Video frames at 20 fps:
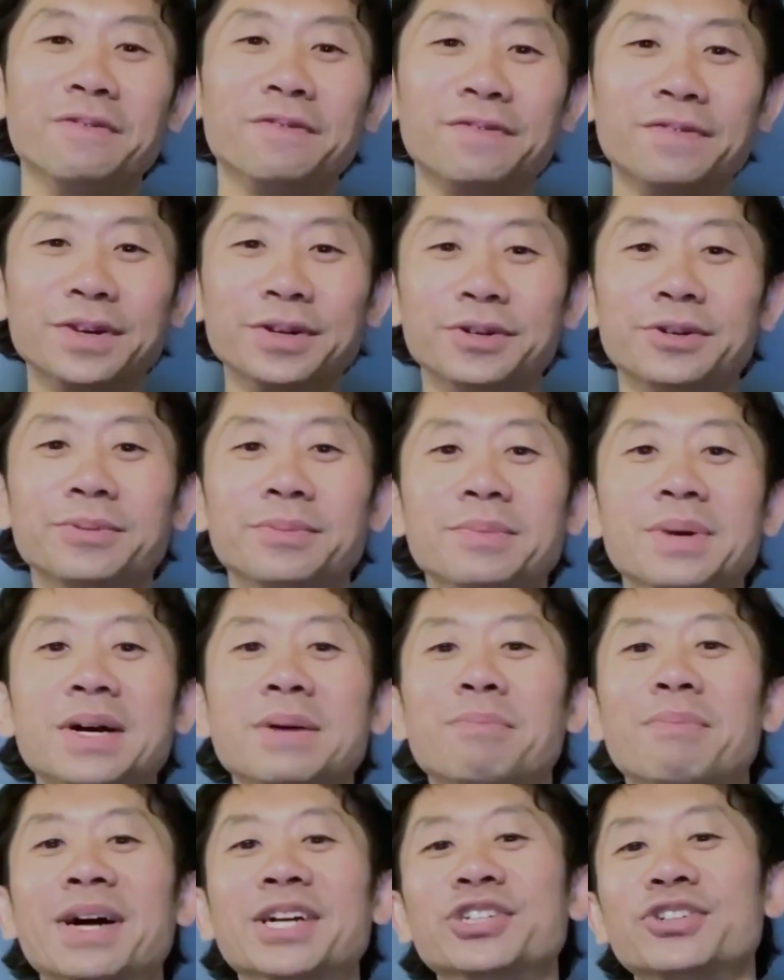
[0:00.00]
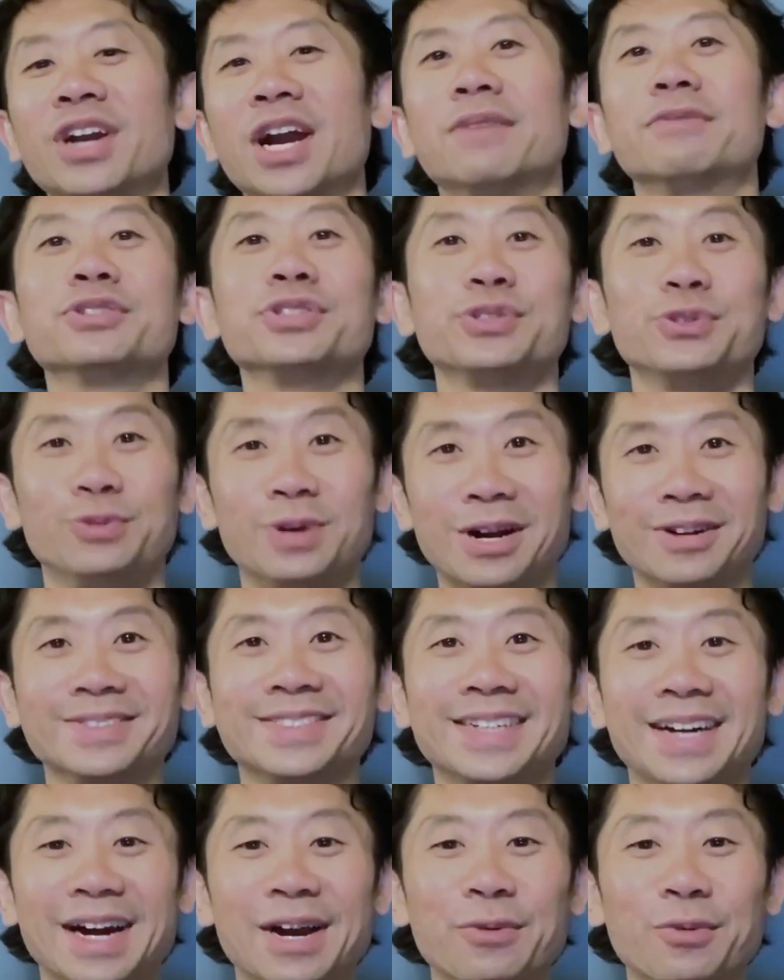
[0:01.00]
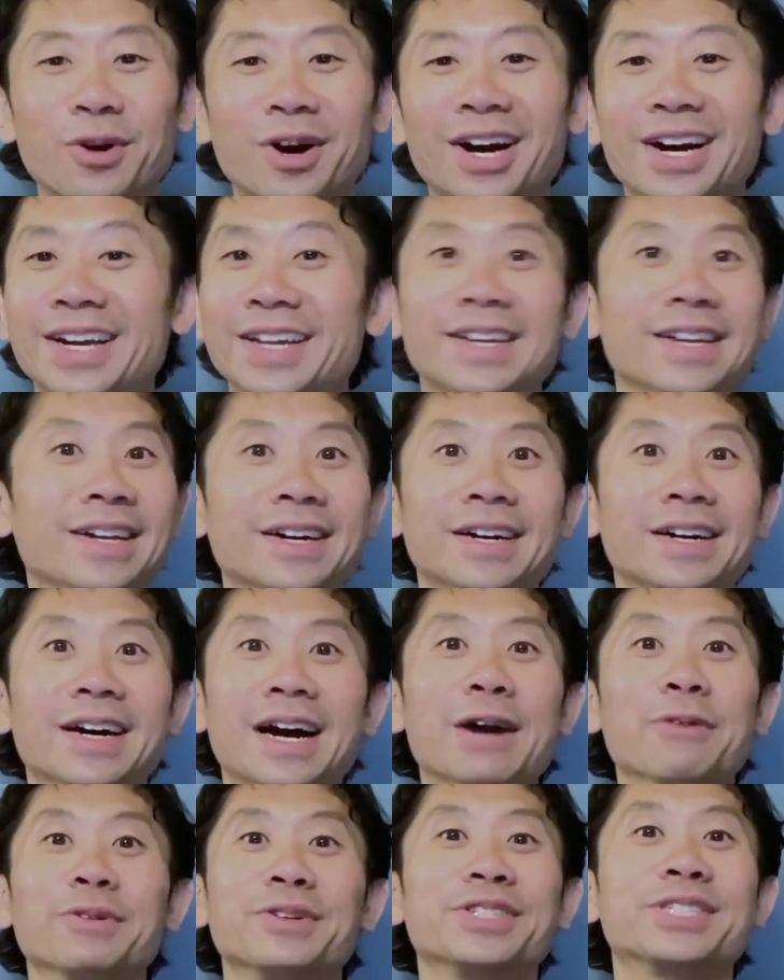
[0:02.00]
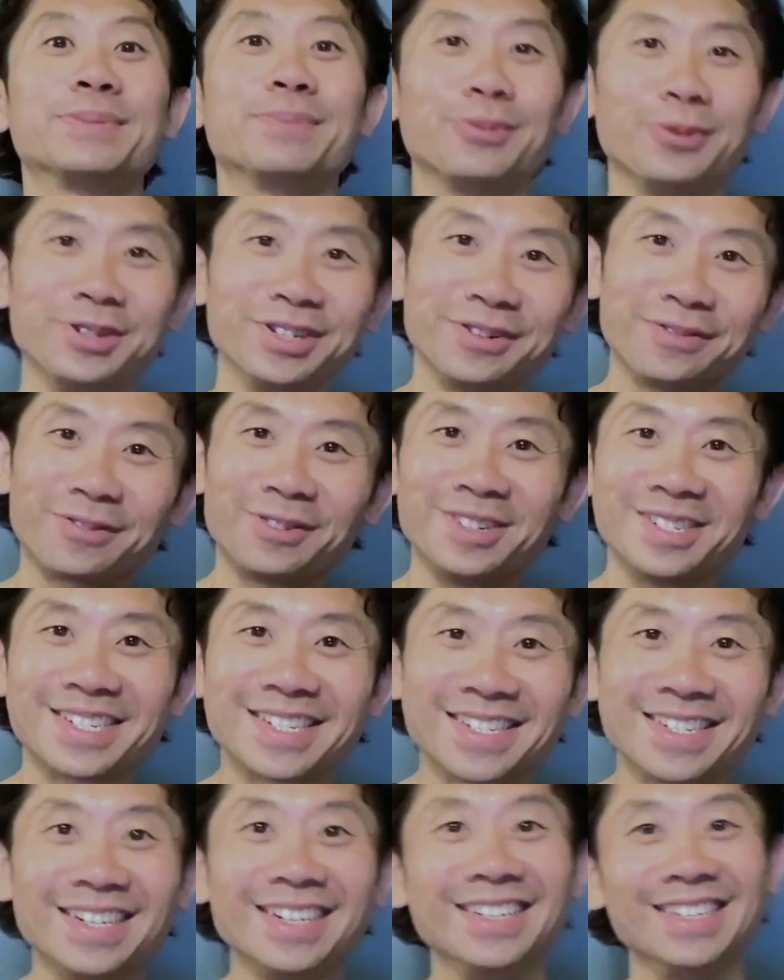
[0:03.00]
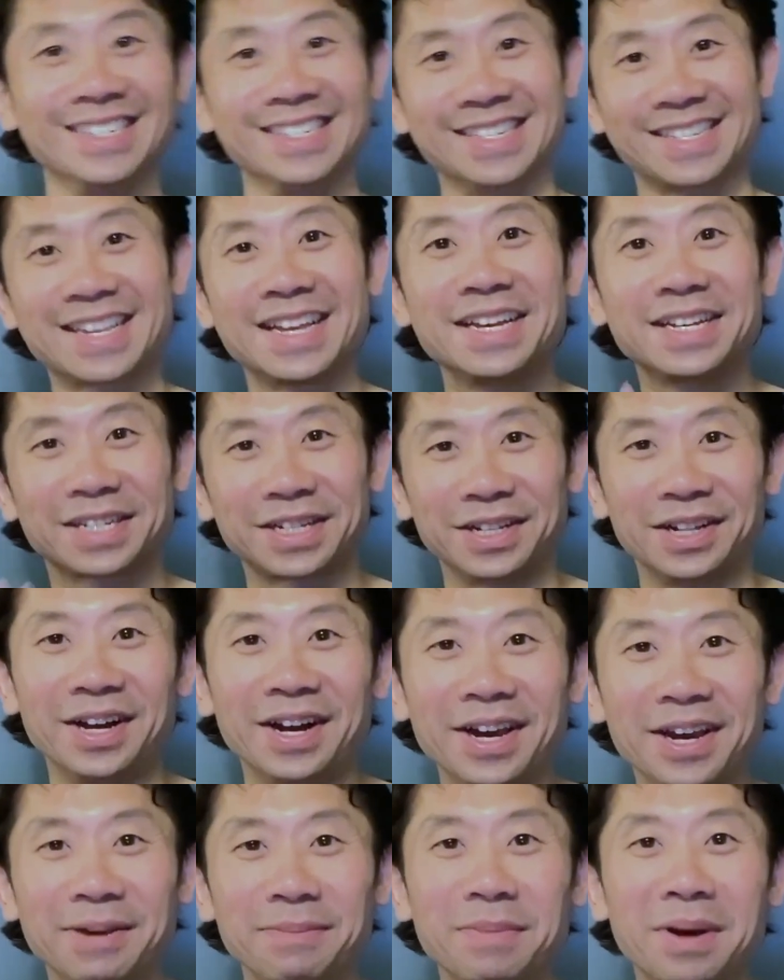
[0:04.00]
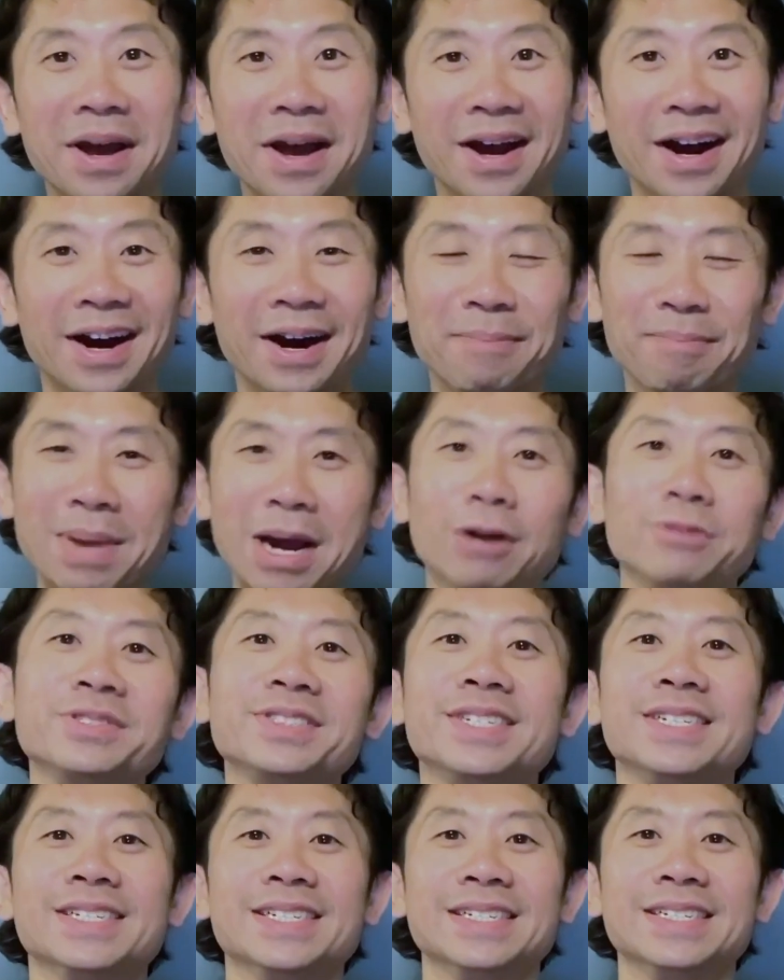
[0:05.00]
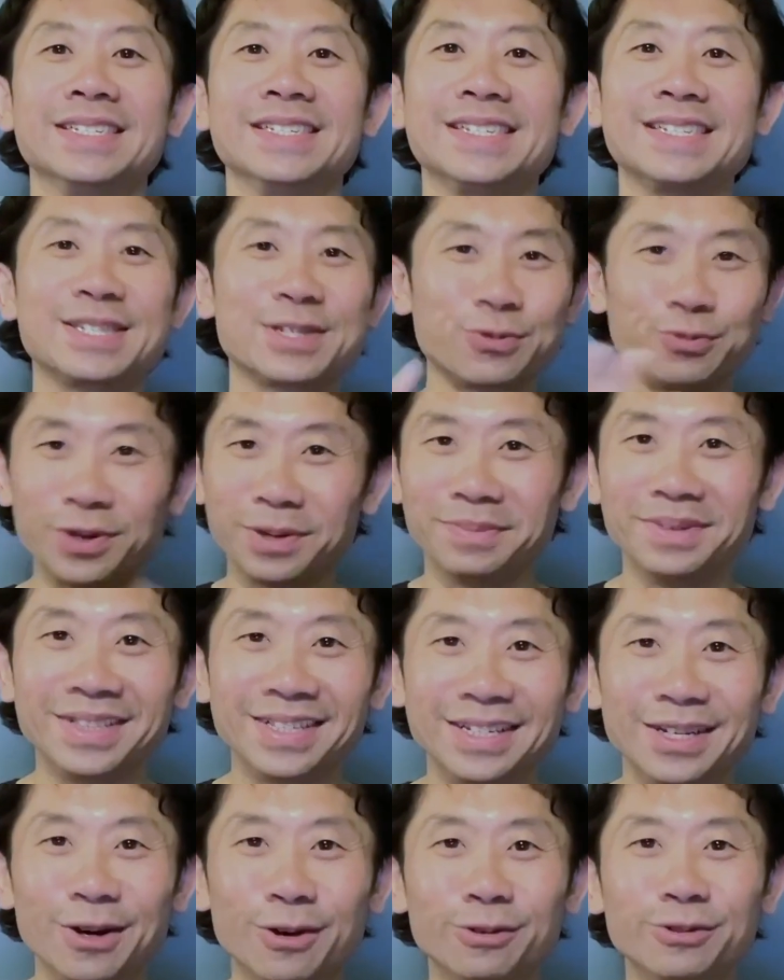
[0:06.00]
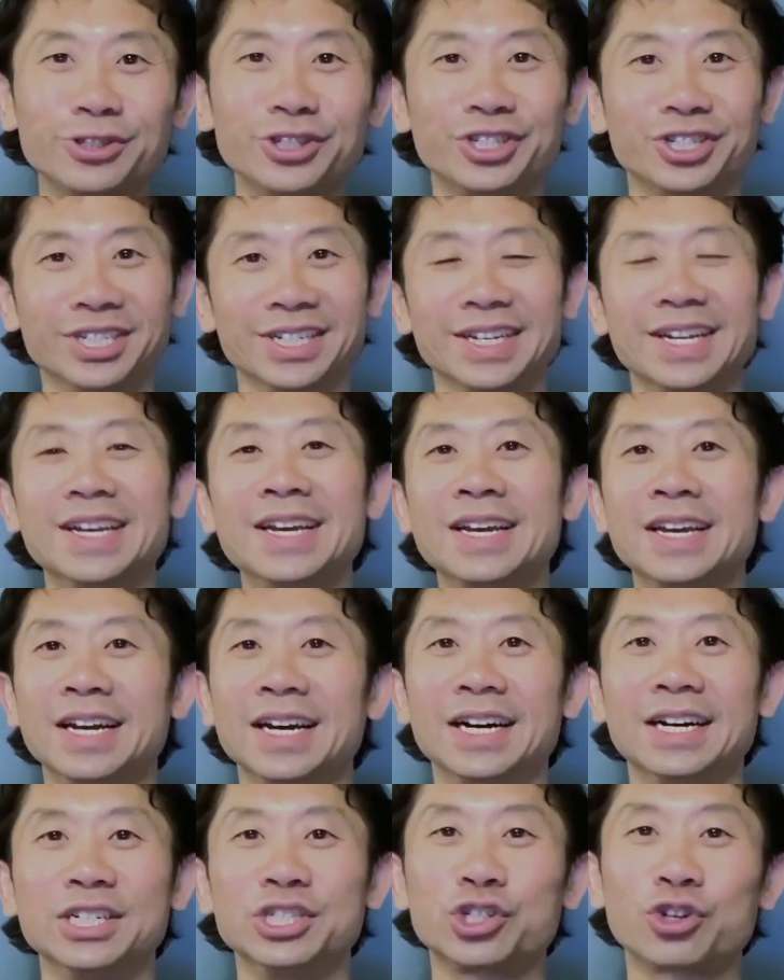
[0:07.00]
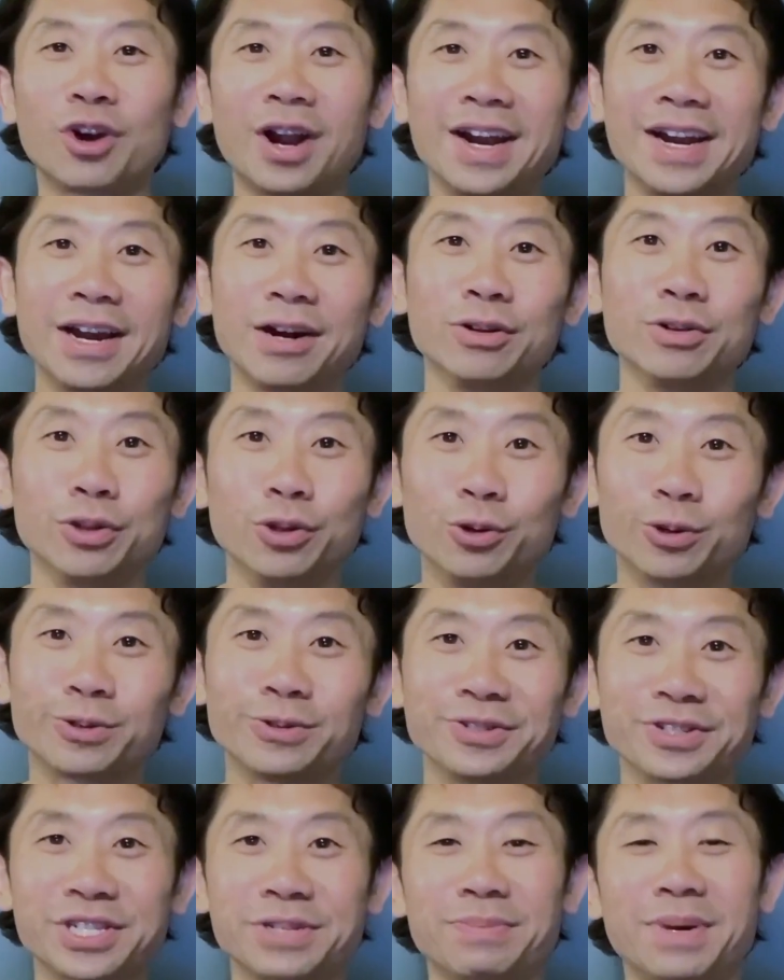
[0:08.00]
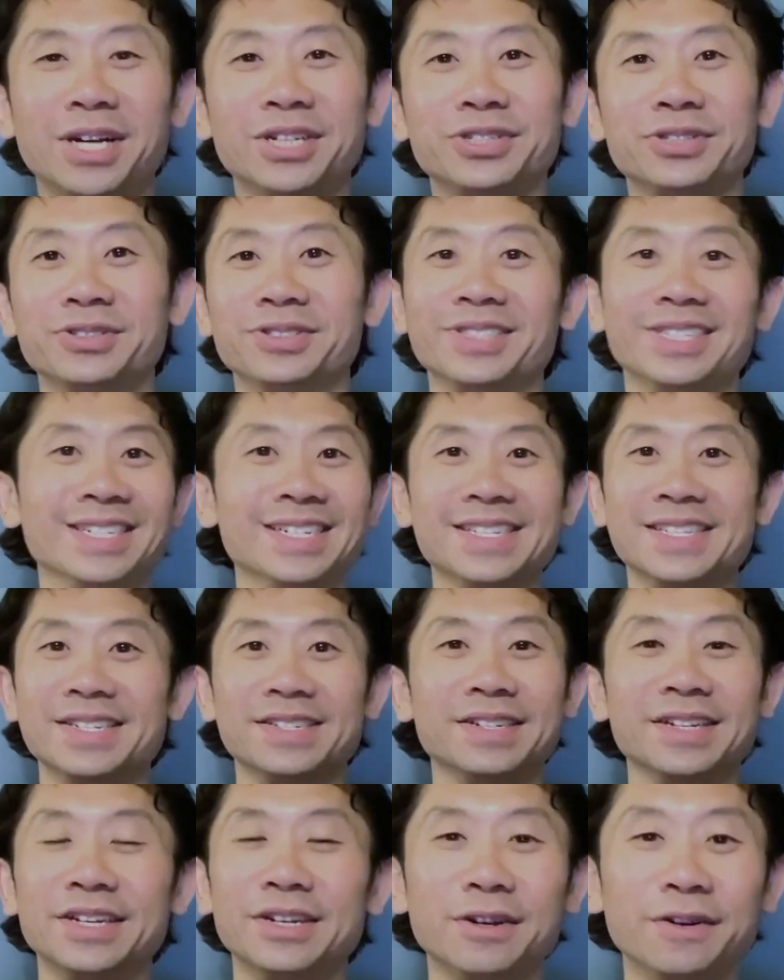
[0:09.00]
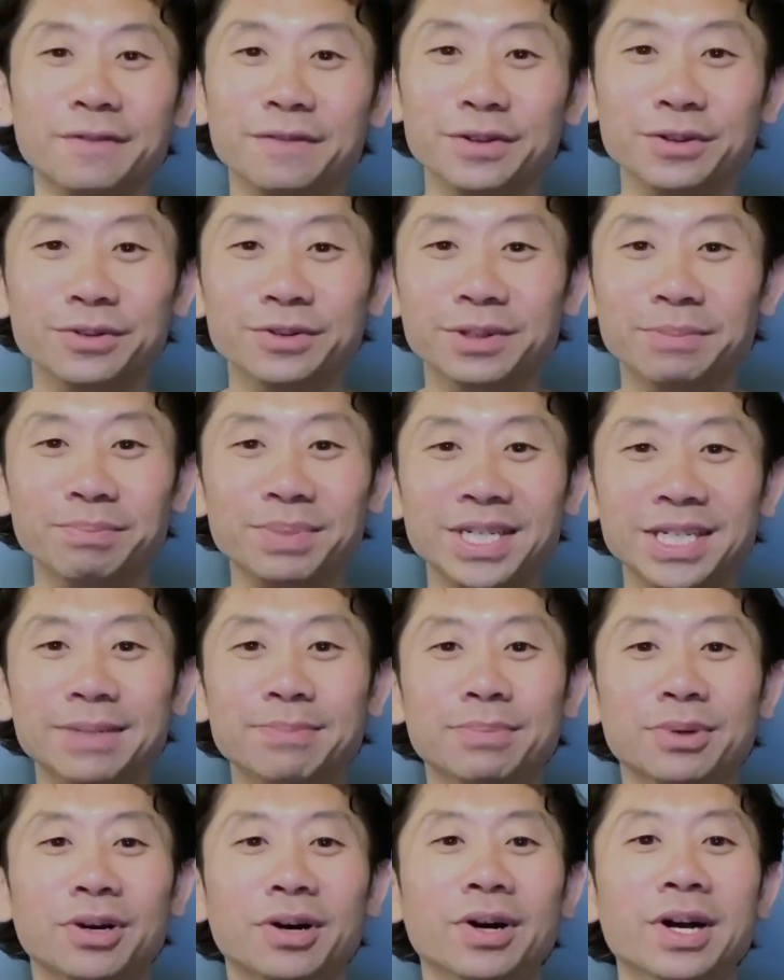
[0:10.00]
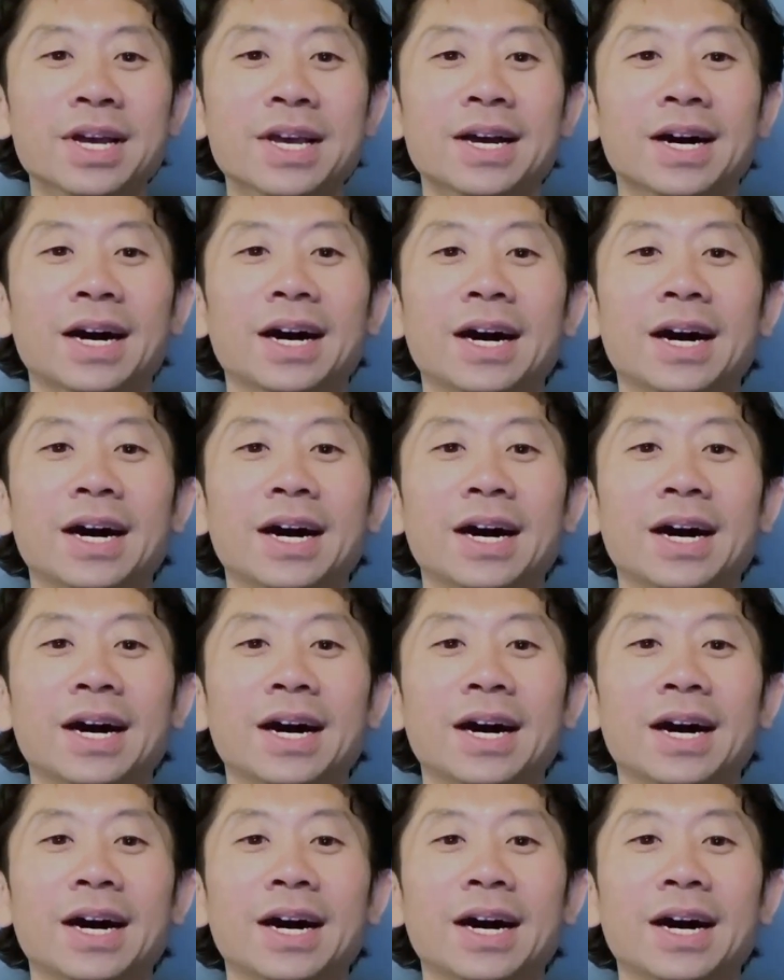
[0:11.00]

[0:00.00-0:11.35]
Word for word: film my travels throughout Taiwan. I would explore different cities, climb mountains, swim in the ocean, try out local specialties and interview the people.